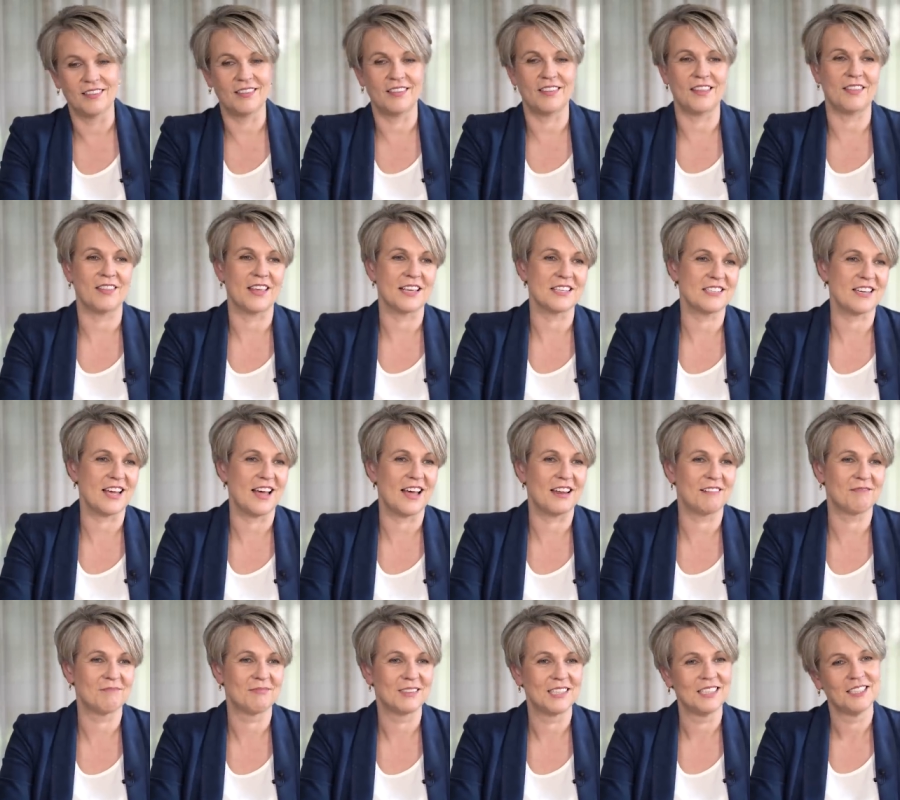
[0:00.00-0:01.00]
then they
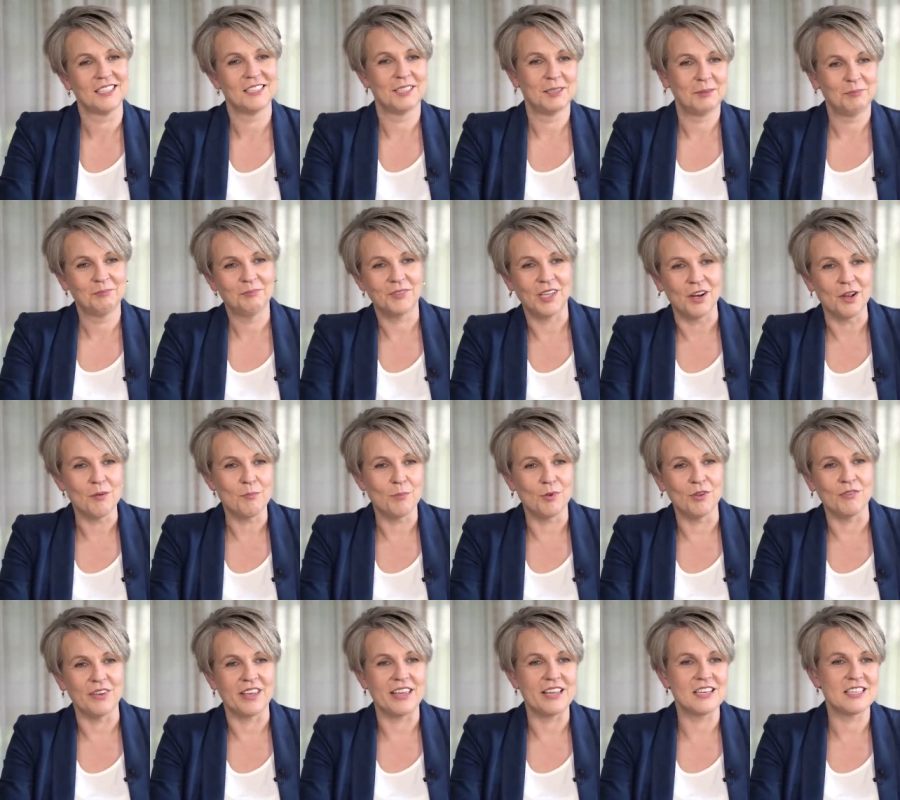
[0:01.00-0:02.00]
start, you know,
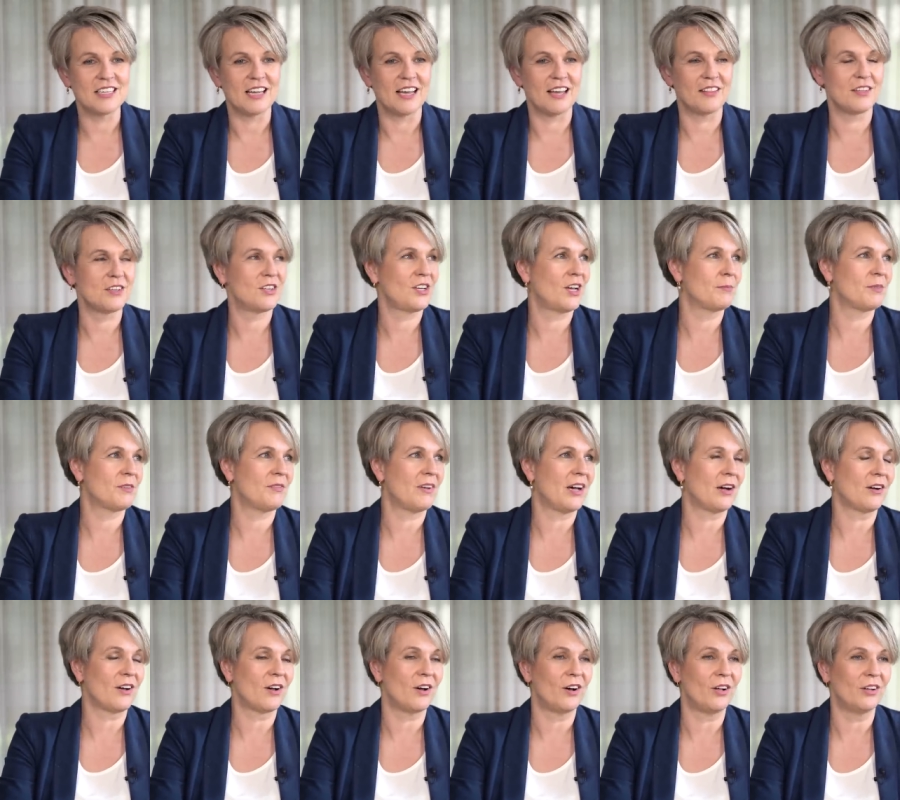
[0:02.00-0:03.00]
moving into other types of
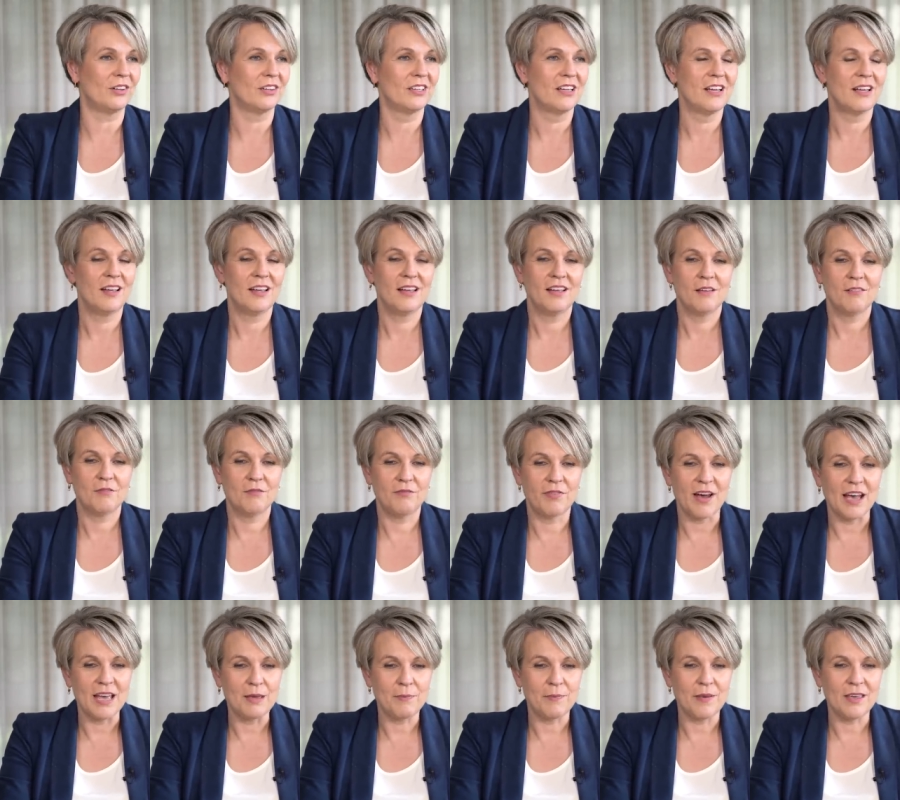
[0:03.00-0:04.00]
alcohol.
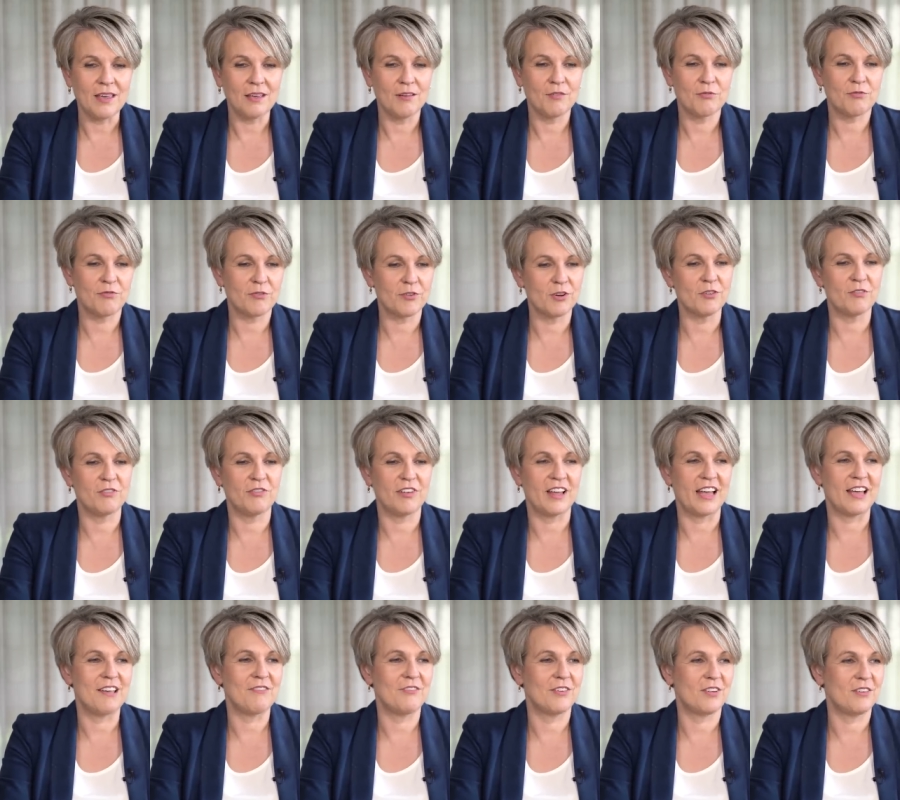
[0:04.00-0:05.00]
Vaping, fruit
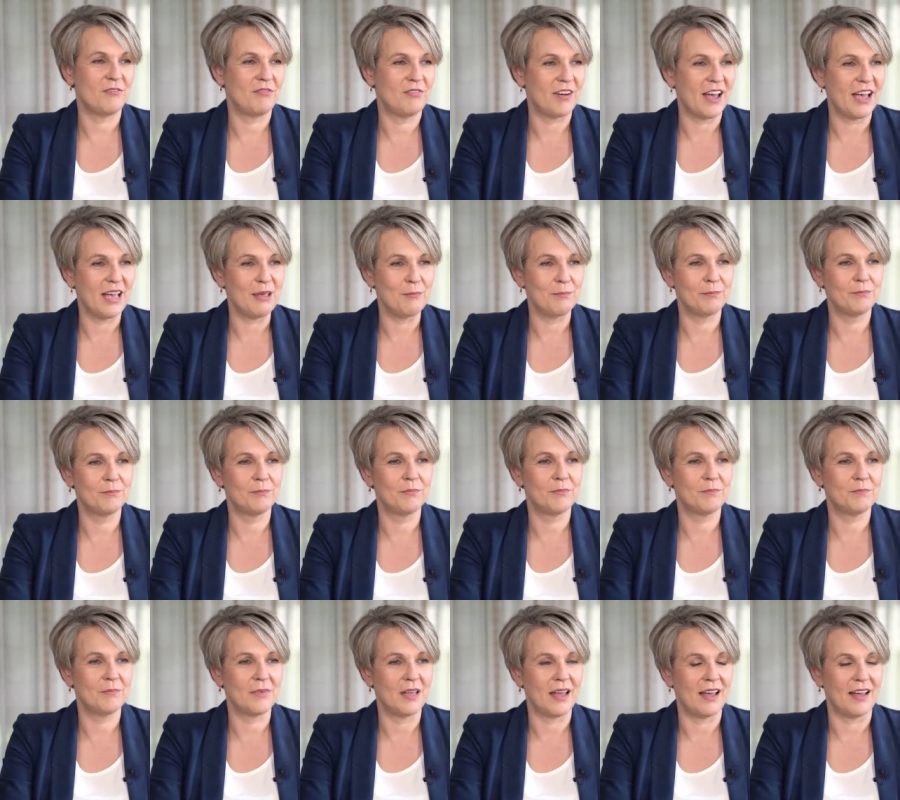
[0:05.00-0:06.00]
flavoured vape,
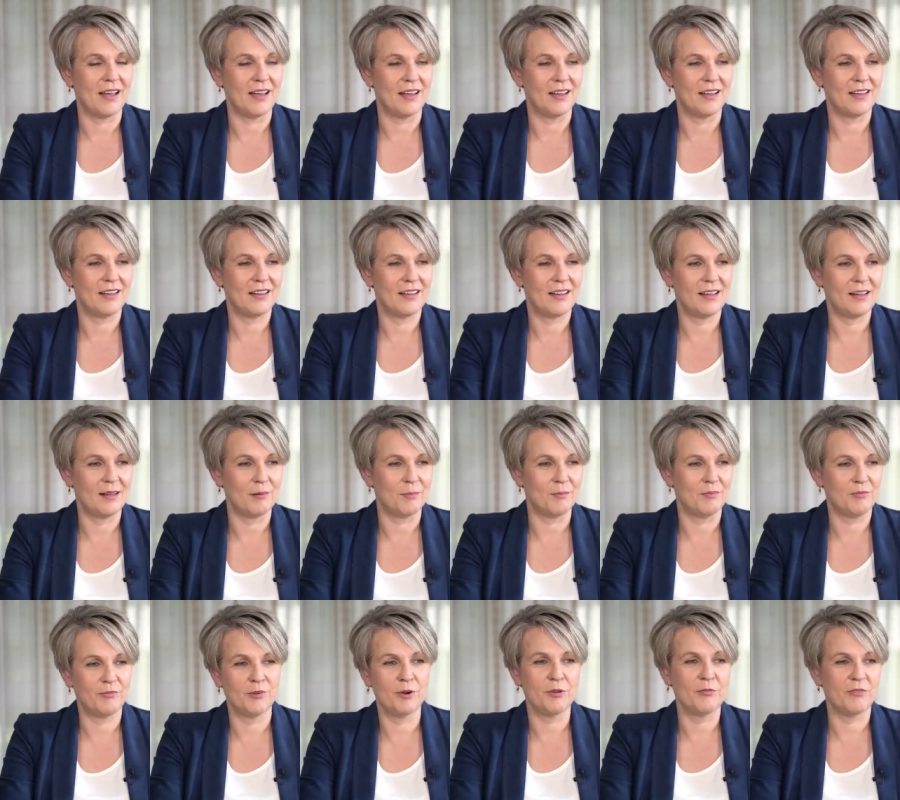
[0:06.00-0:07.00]
uh, um,
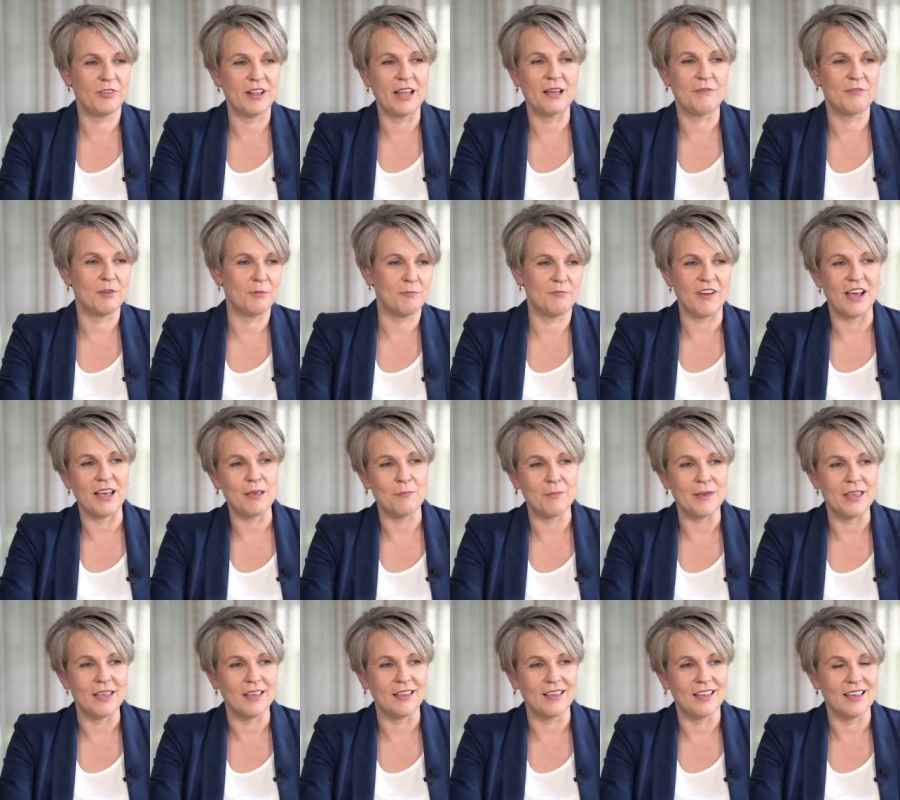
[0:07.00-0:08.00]
fruit flavoured
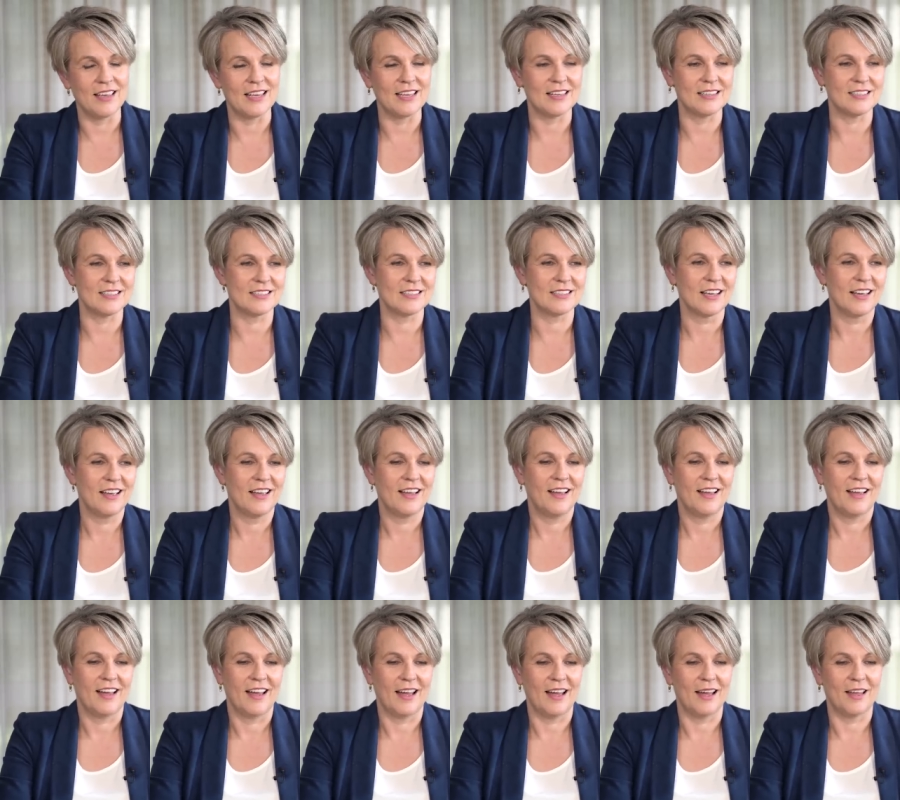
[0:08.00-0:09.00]
vaping is
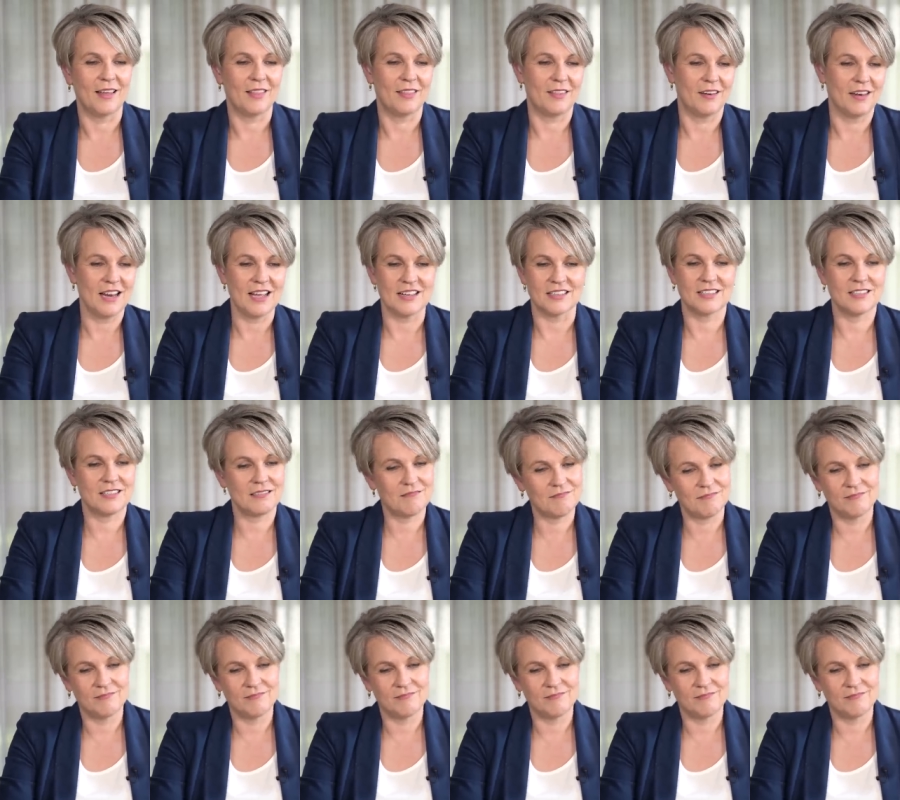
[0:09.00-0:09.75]
uh, the Does next taste